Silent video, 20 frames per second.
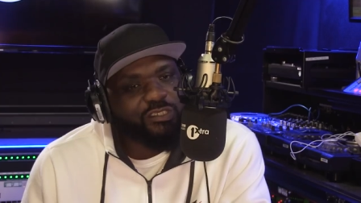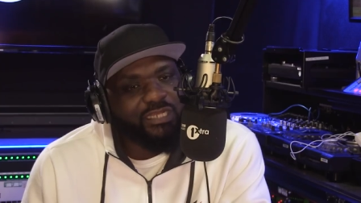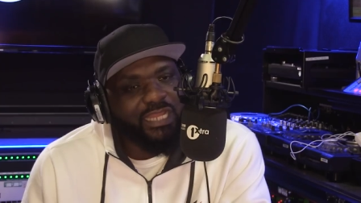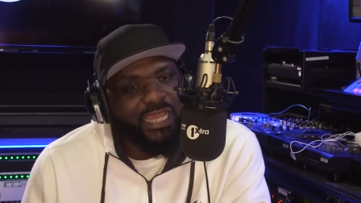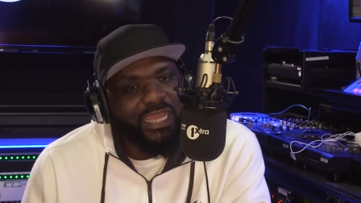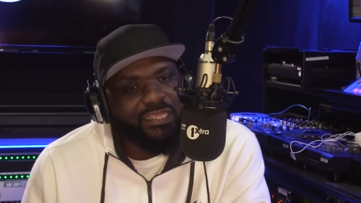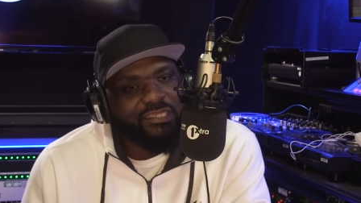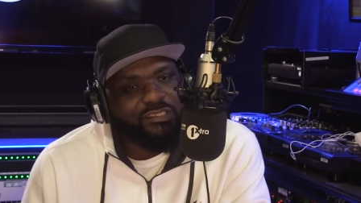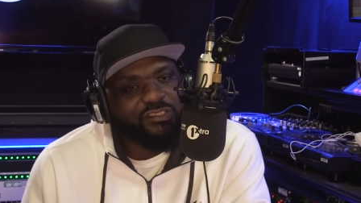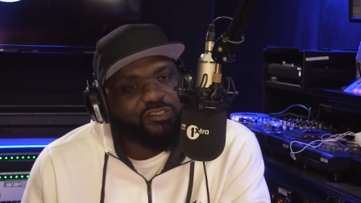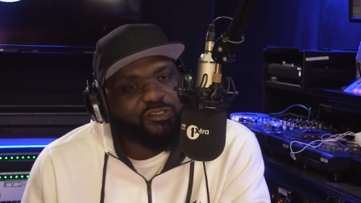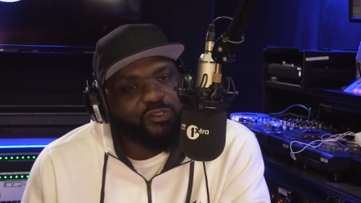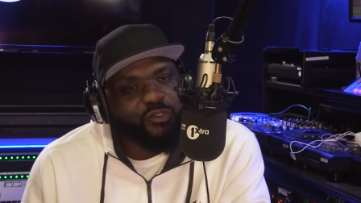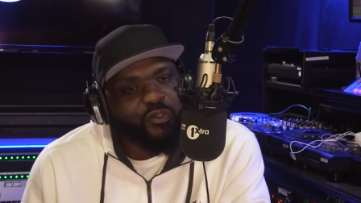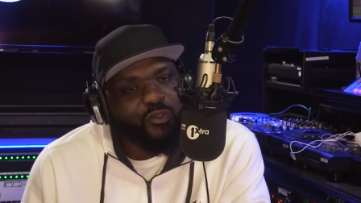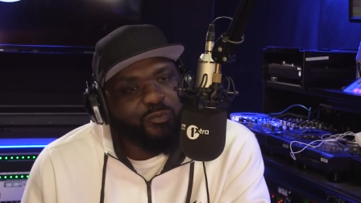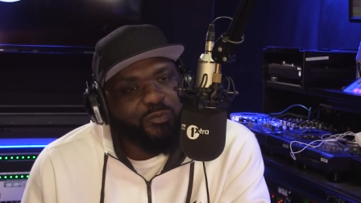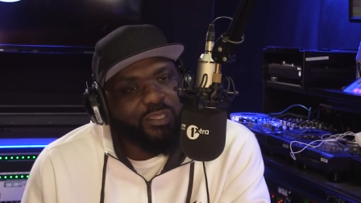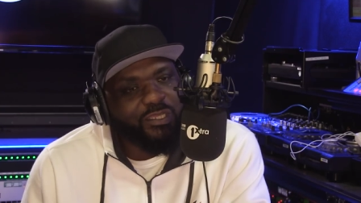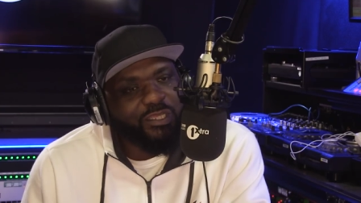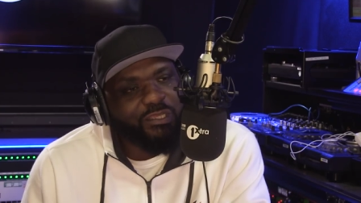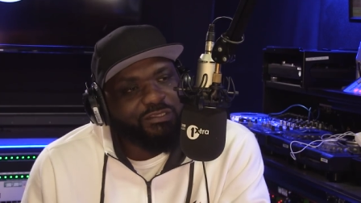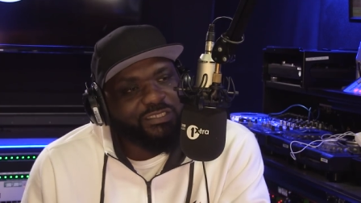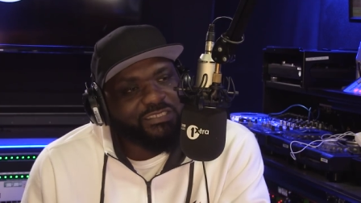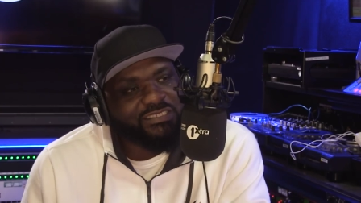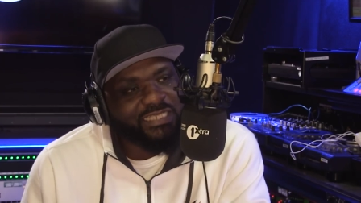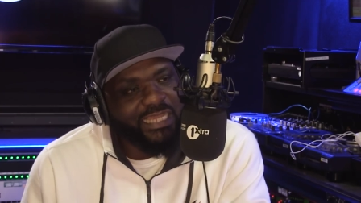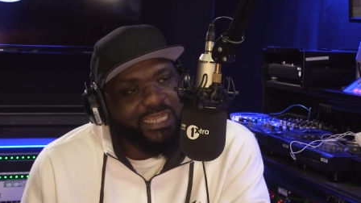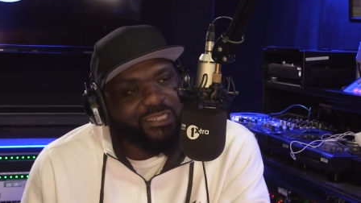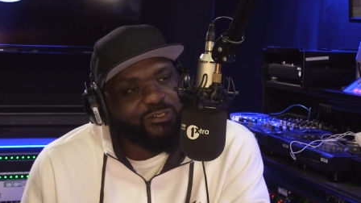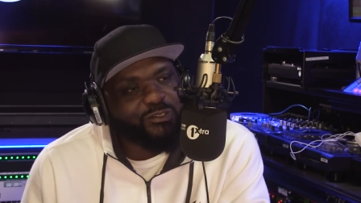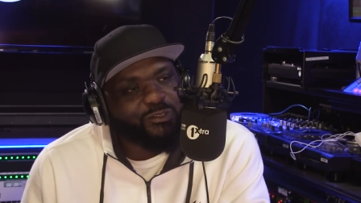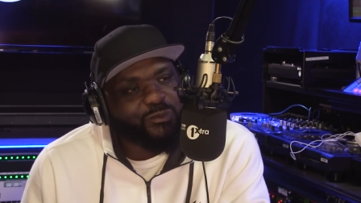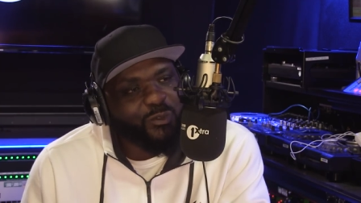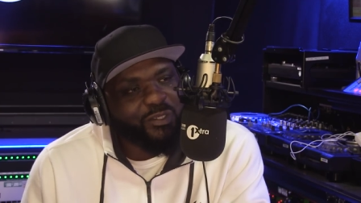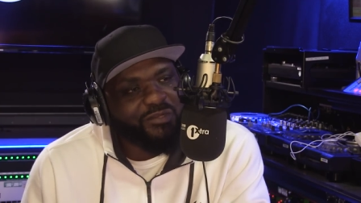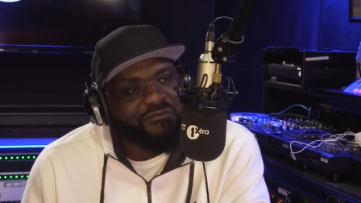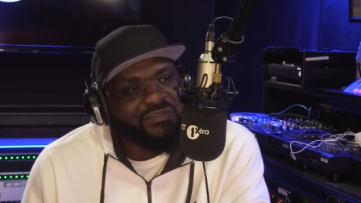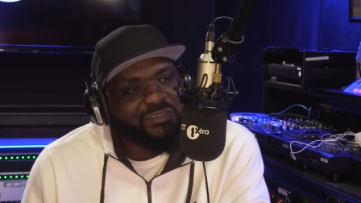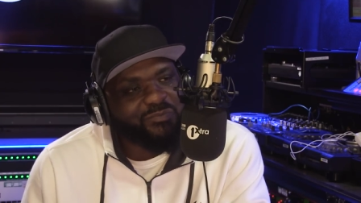Like Snoop you was
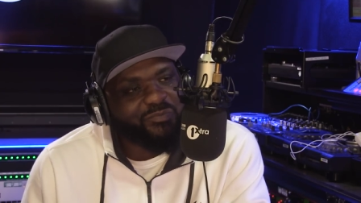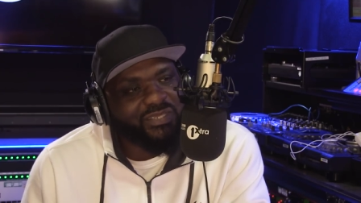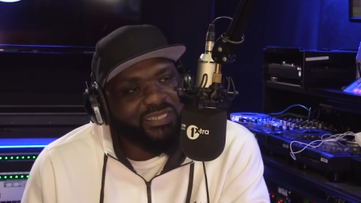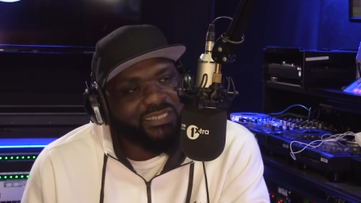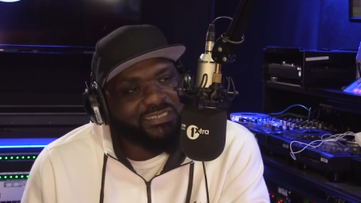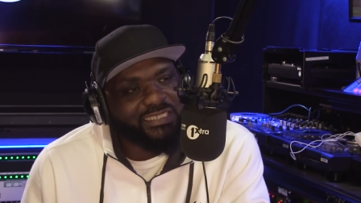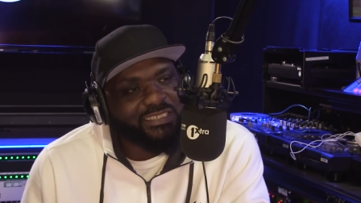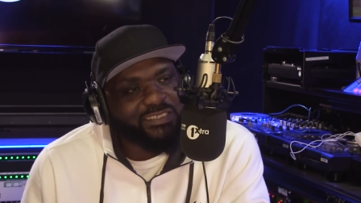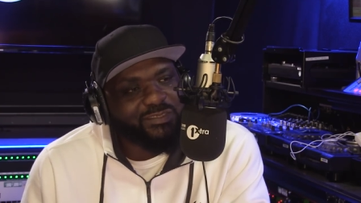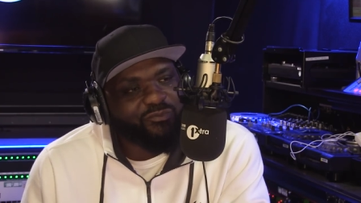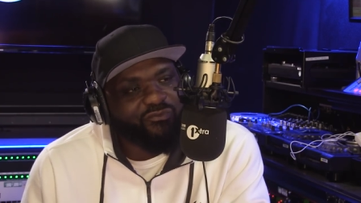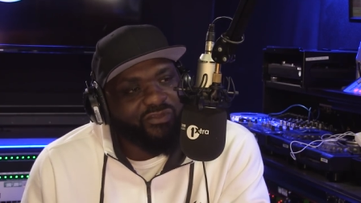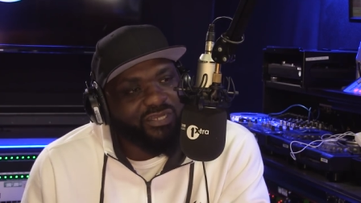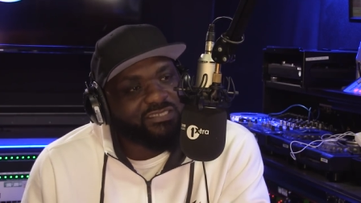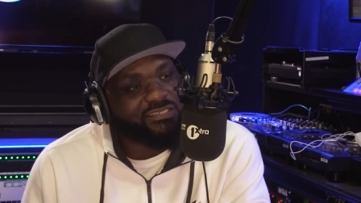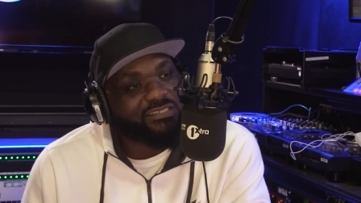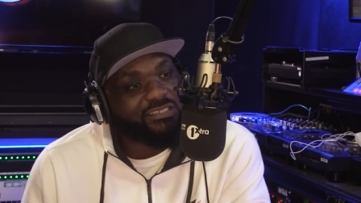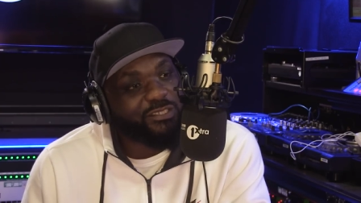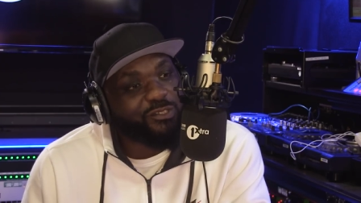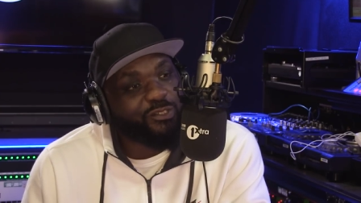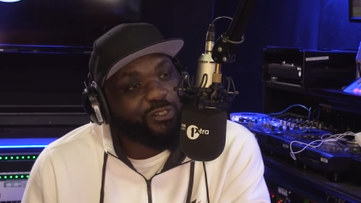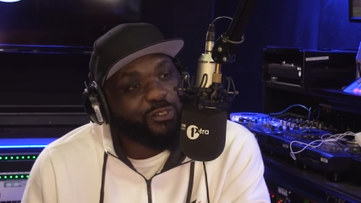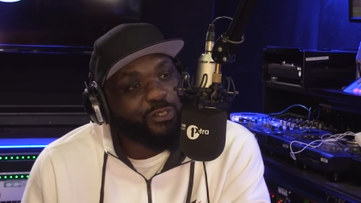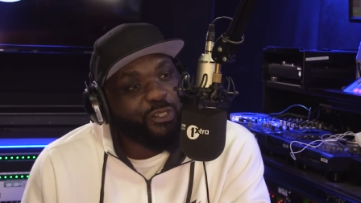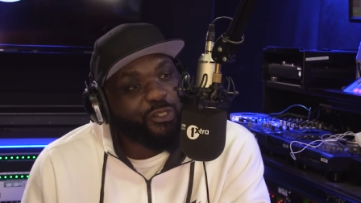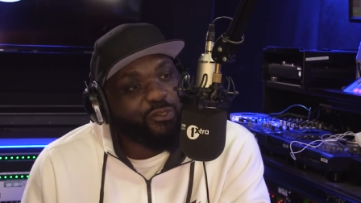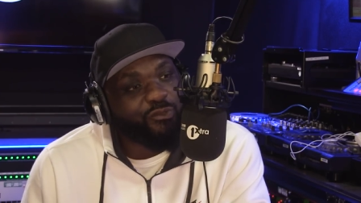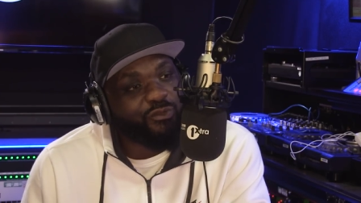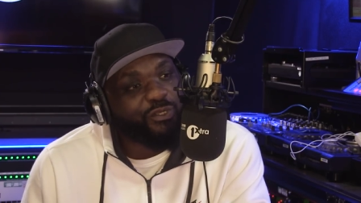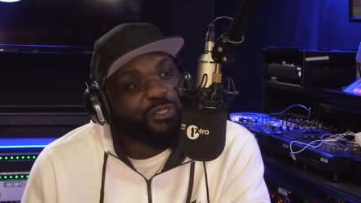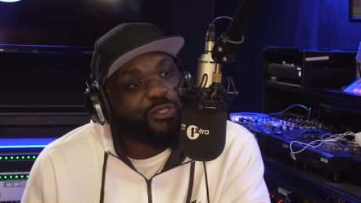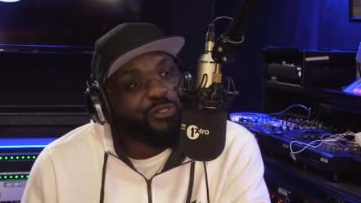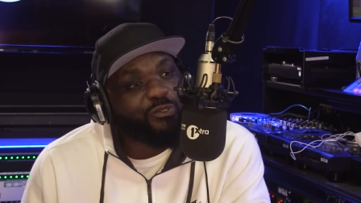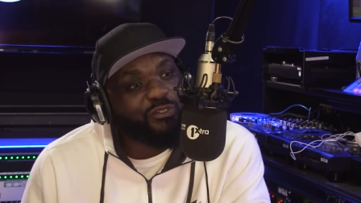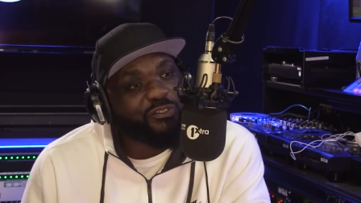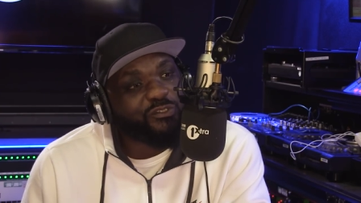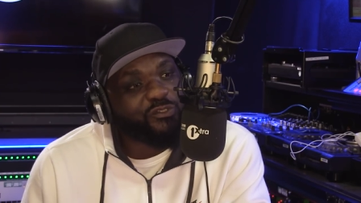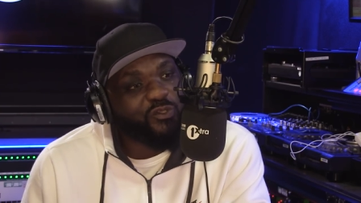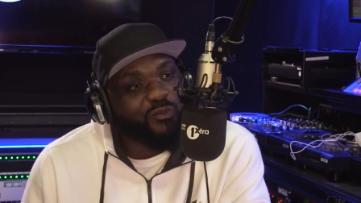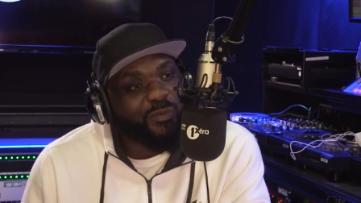one of his biggest inspirations, and you're on, you're on the
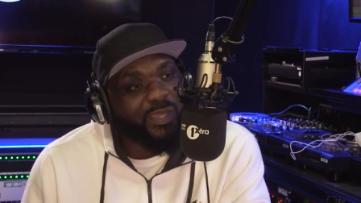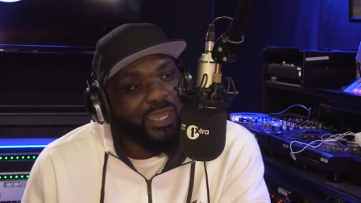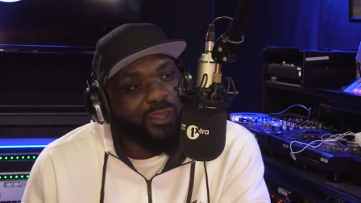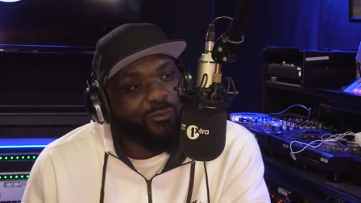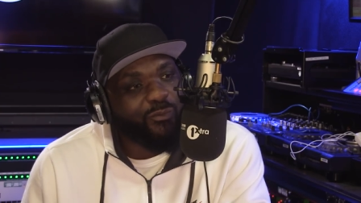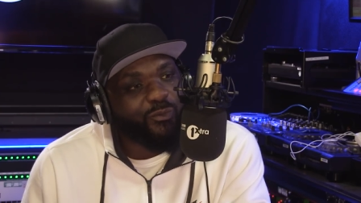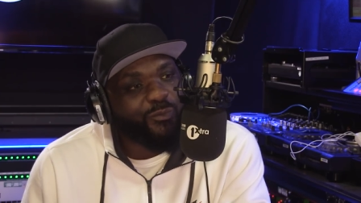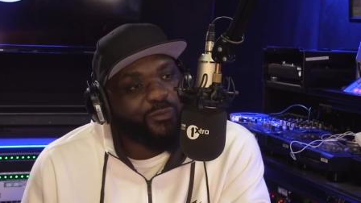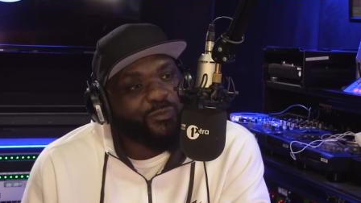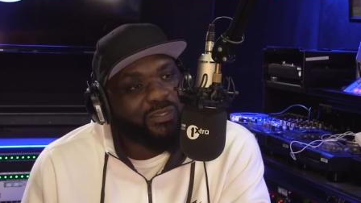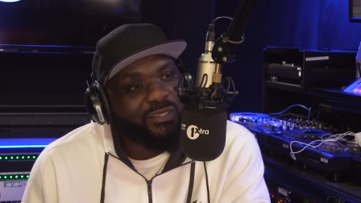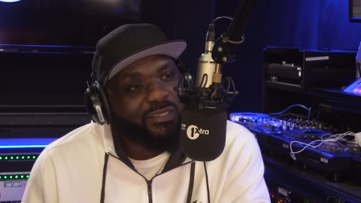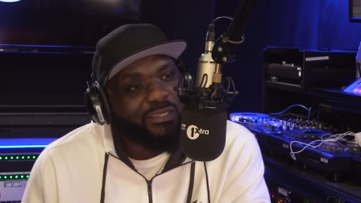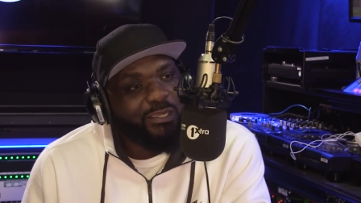new Snoop album.